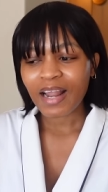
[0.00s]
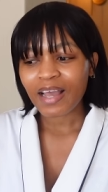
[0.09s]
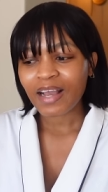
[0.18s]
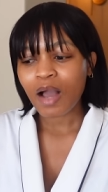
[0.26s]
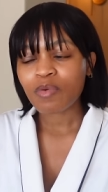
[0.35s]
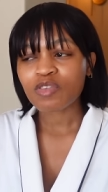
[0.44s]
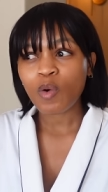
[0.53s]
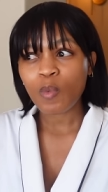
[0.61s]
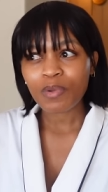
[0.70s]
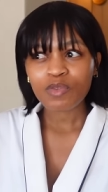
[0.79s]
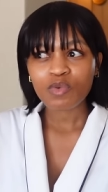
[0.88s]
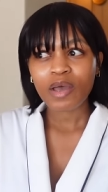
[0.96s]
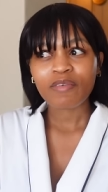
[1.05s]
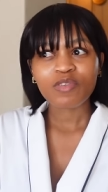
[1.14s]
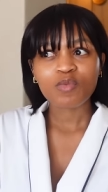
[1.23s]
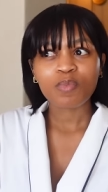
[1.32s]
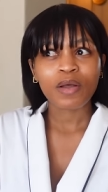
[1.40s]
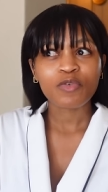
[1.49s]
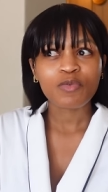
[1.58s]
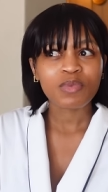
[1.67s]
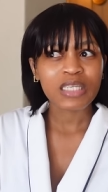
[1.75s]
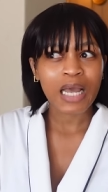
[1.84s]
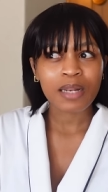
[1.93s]
Like, I was hoping to have this
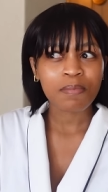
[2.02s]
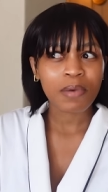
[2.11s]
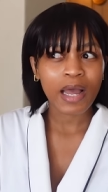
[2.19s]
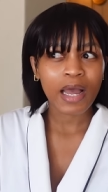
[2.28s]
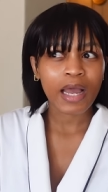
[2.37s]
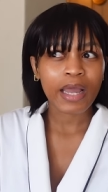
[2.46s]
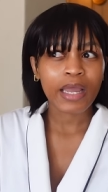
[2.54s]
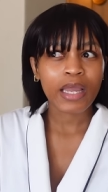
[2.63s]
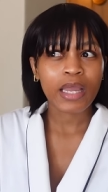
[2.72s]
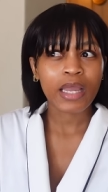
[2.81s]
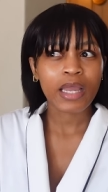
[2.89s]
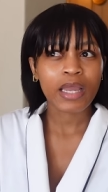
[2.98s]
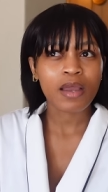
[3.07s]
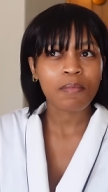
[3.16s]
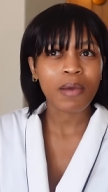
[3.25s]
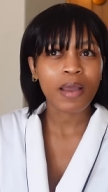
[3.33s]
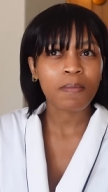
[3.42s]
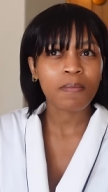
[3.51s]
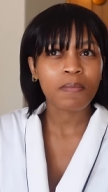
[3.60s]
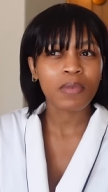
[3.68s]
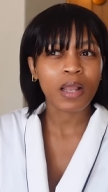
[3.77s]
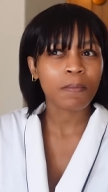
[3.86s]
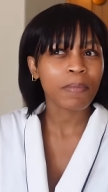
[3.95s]
bathroom done by my
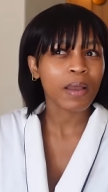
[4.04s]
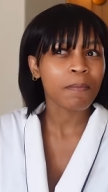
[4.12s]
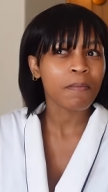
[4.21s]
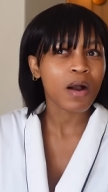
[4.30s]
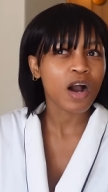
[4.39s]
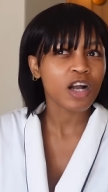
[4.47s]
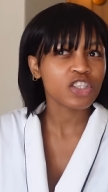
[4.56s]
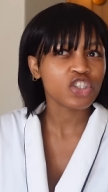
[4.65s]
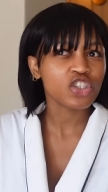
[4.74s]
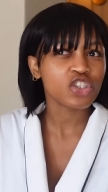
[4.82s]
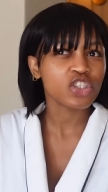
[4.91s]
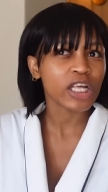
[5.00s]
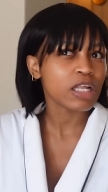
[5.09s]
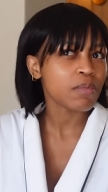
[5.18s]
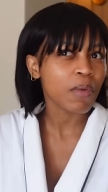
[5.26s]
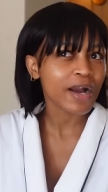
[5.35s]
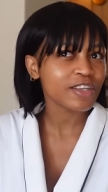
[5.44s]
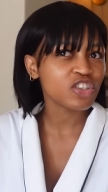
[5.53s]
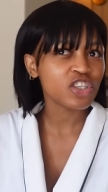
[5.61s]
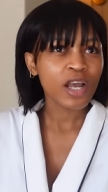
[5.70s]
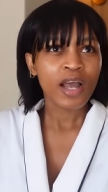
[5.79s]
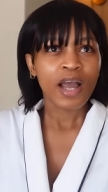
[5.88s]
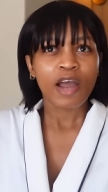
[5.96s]
like by march like in march
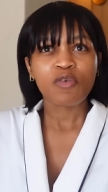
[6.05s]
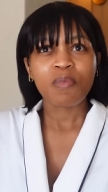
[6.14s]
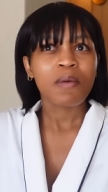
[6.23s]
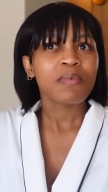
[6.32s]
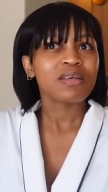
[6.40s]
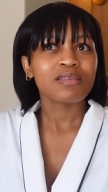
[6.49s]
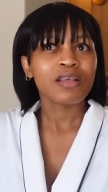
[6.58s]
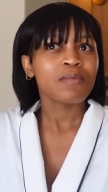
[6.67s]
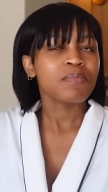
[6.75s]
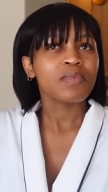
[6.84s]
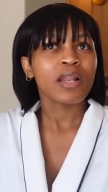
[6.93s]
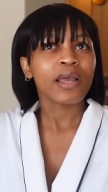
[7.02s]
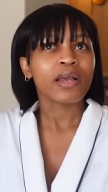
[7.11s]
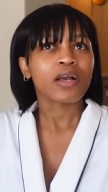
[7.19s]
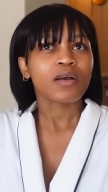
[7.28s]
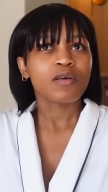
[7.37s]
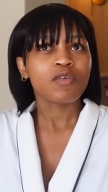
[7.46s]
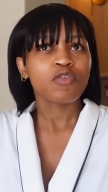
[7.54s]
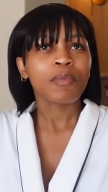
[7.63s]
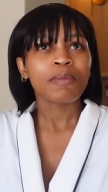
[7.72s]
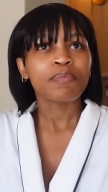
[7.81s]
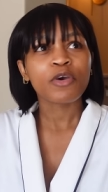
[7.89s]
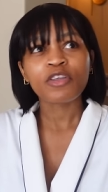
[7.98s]
i remember i said like for
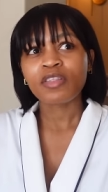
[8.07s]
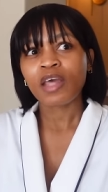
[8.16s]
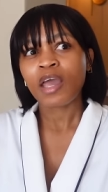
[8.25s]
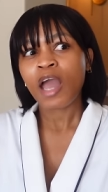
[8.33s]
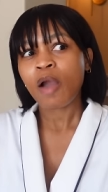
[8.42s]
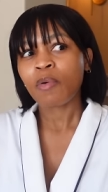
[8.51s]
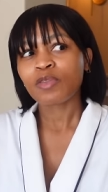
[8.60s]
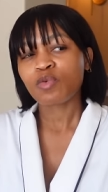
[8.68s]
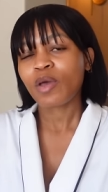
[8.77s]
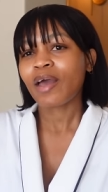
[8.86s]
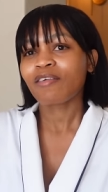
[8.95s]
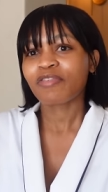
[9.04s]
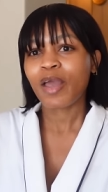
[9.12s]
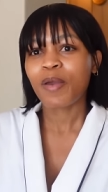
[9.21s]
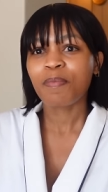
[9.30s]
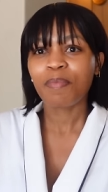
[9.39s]
my birthday I want to have a